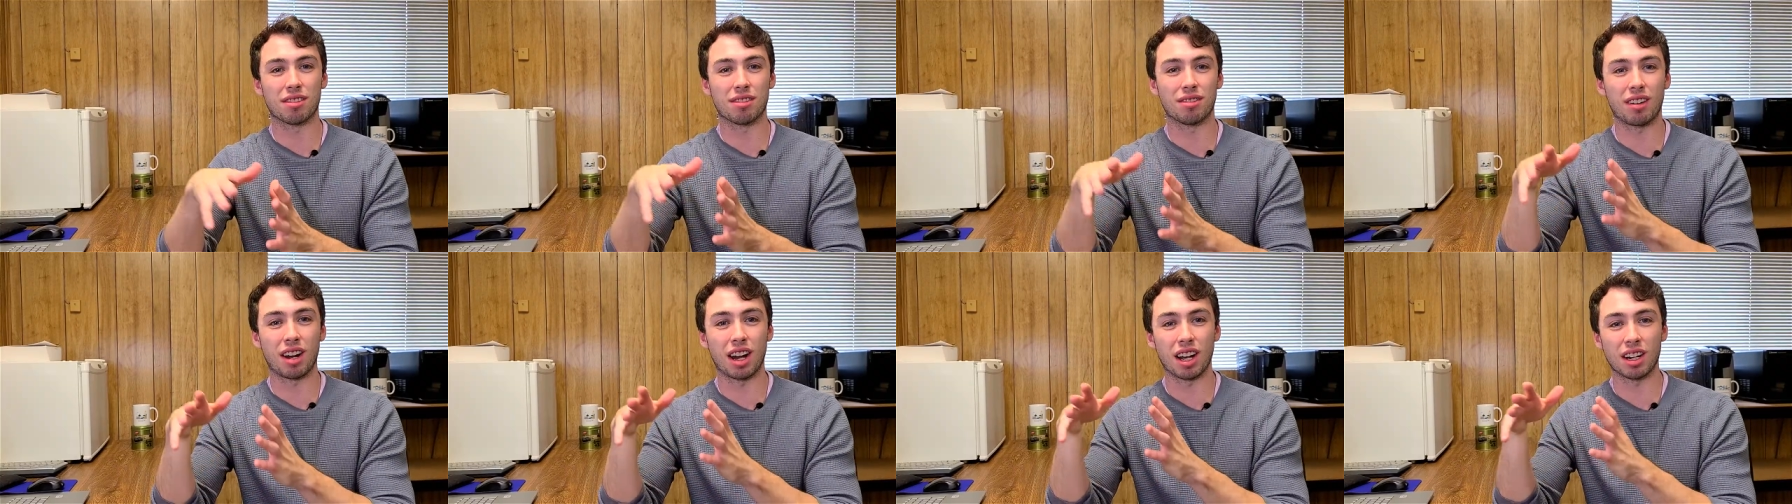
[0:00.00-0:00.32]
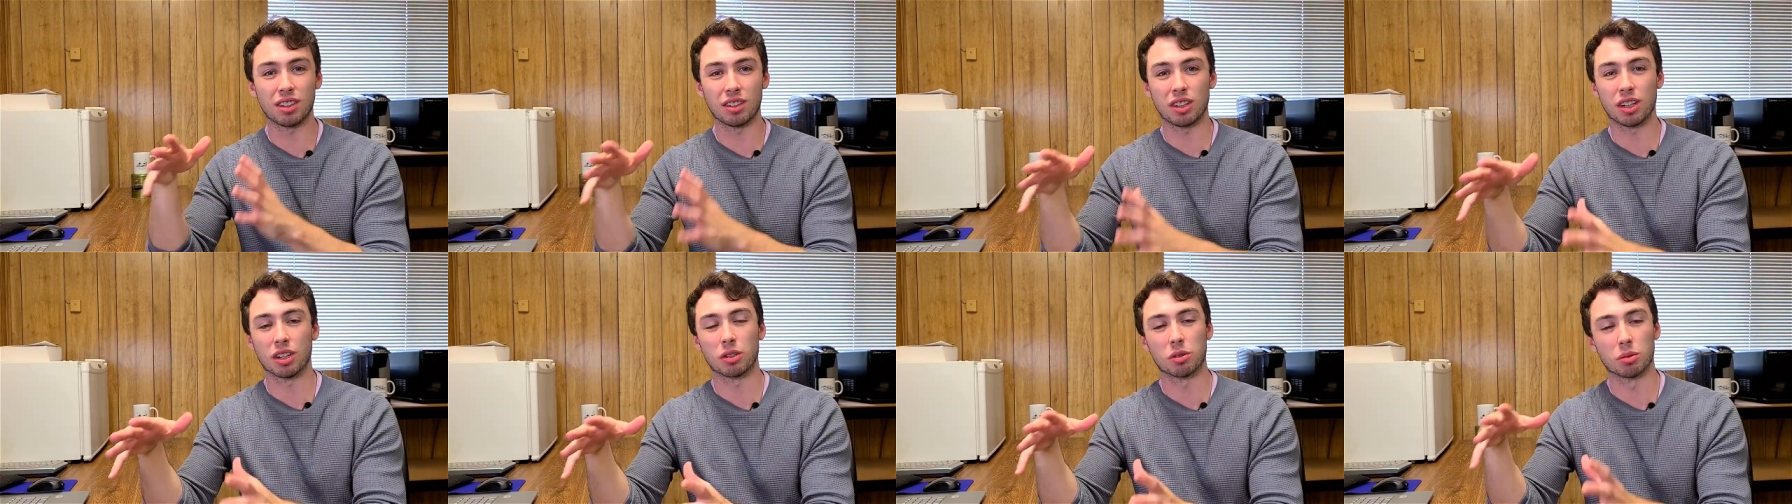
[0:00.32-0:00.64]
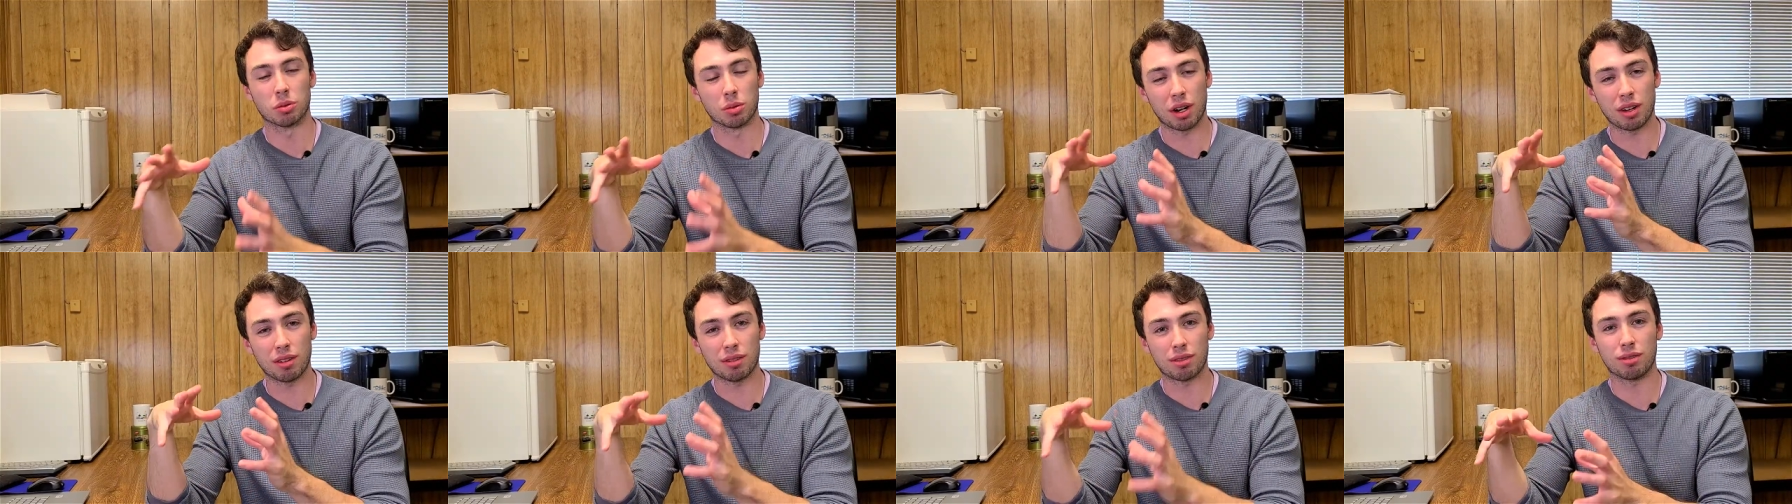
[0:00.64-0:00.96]
final, a
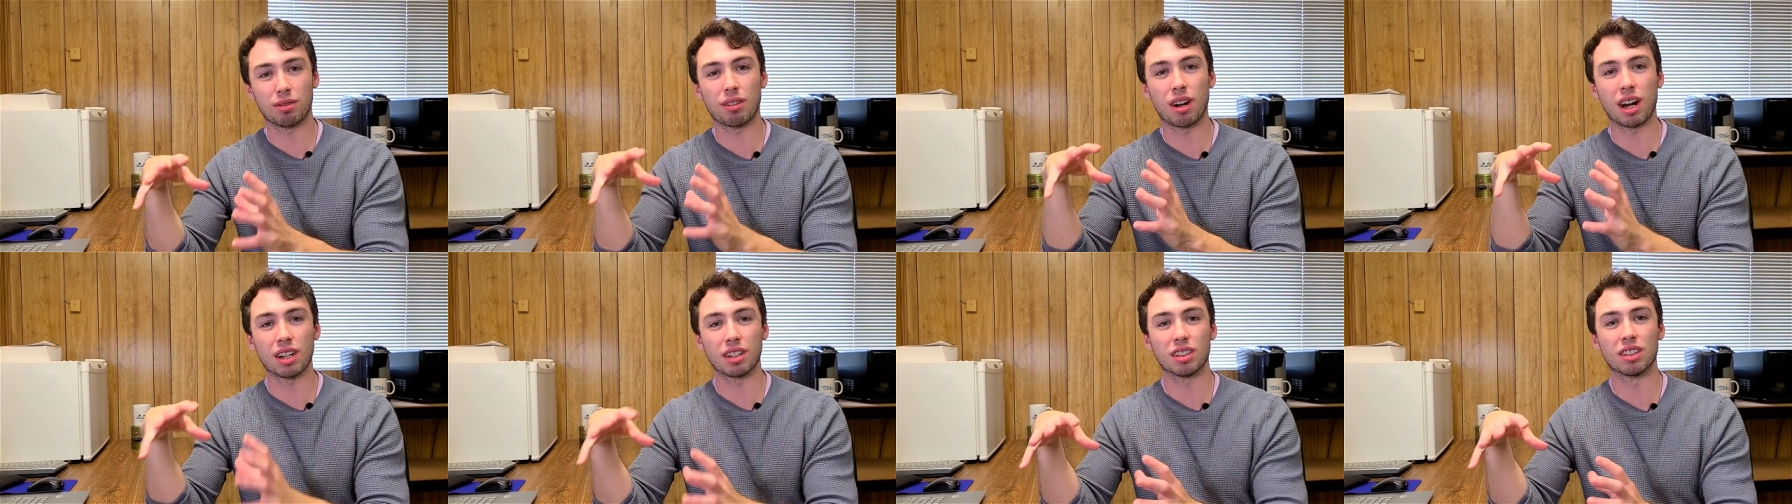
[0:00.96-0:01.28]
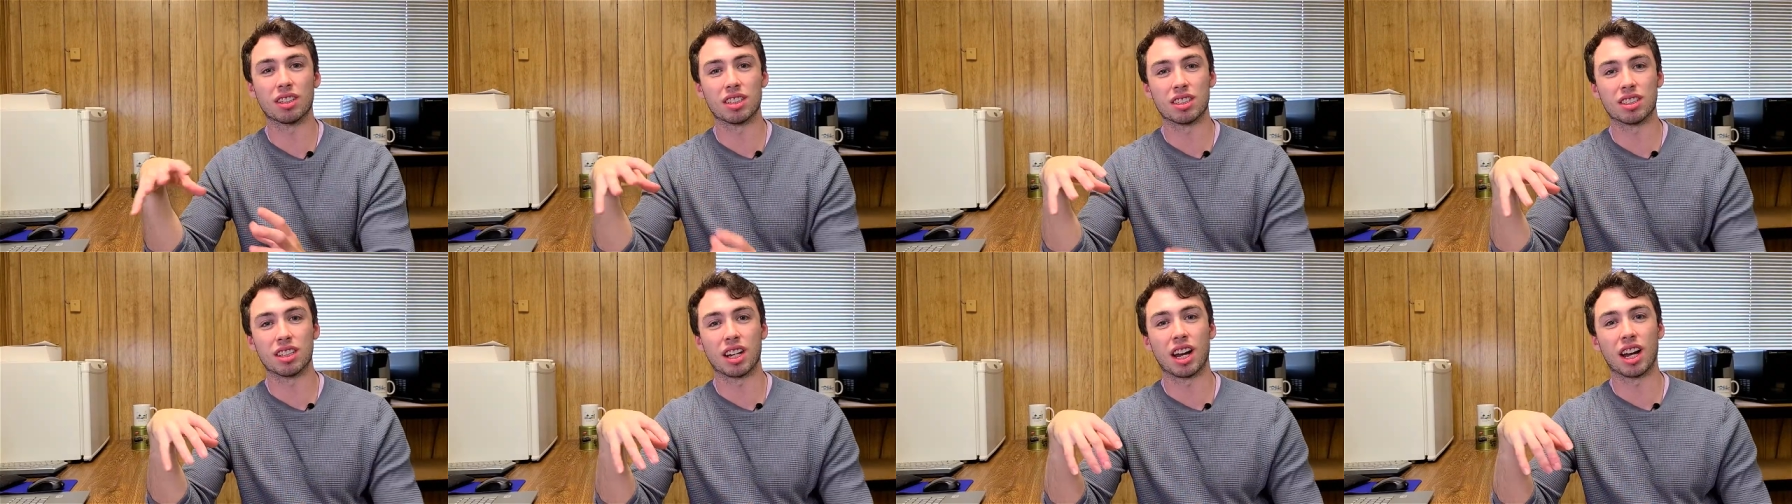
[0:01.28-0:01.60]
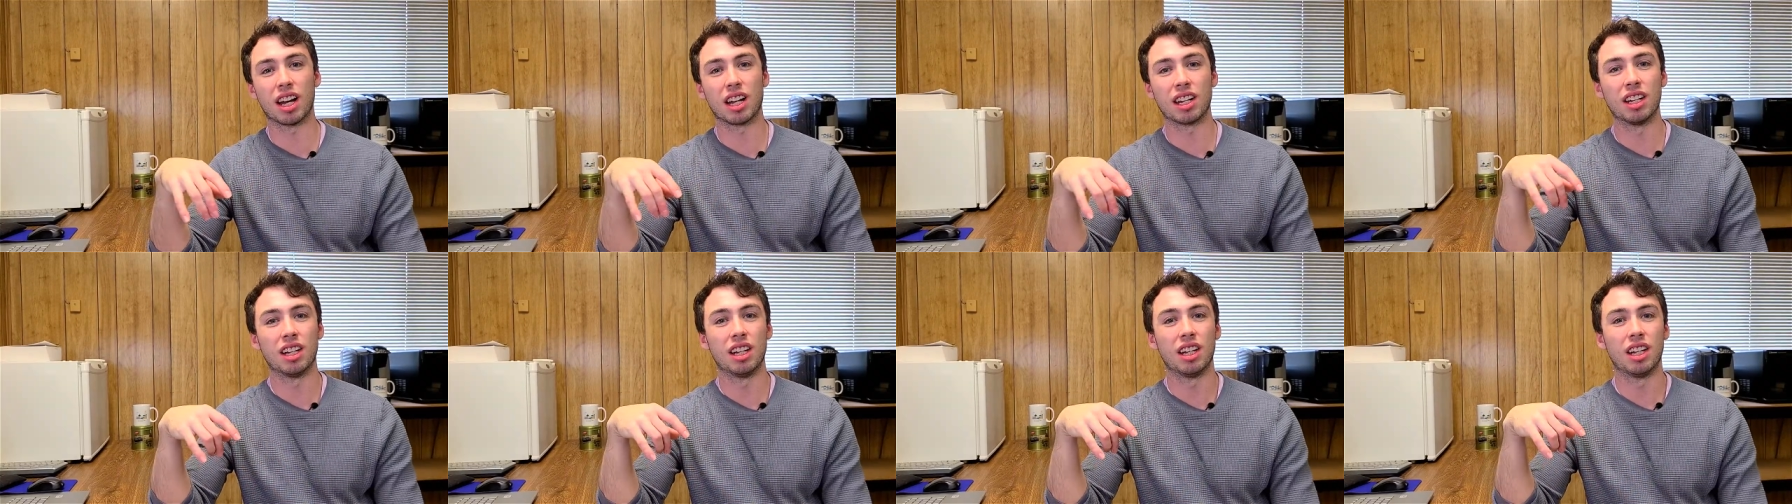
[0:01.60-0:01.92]
great final
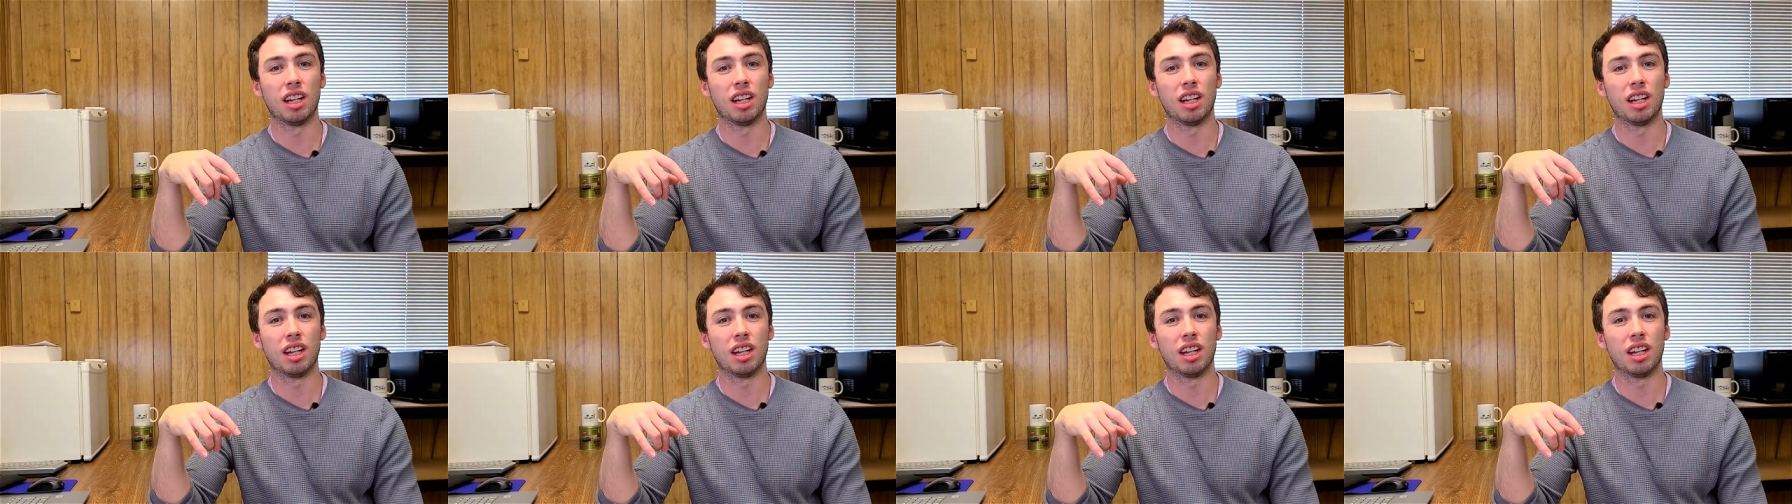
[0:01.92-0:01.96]
design